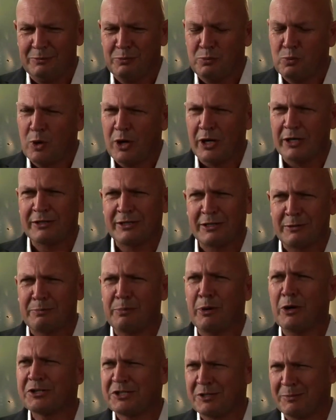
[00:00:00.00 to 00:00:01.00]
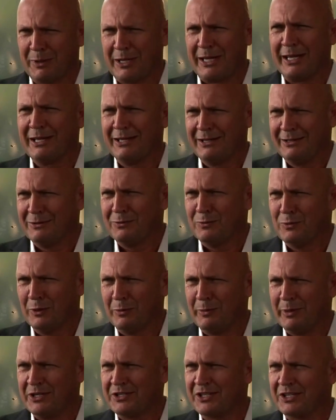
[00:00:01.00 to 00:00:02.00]
work that possibly will
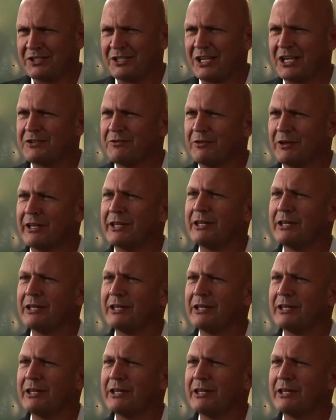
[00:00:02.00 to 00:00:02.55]
be successful